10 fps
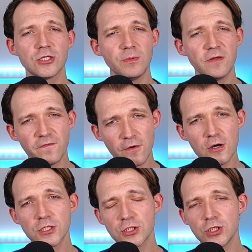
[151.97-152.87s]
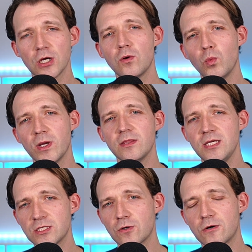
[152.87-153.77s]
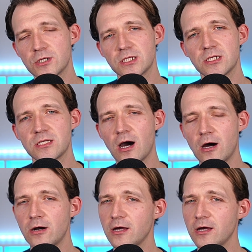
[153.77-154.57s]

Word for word: to be the first to know when these courses are